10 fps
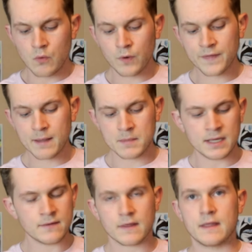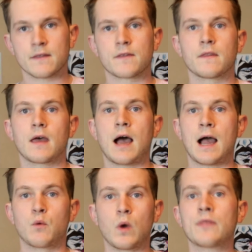What that means is
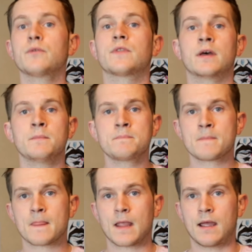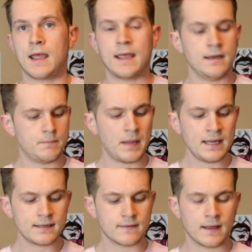I weathered them and
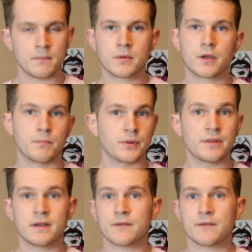painted them completely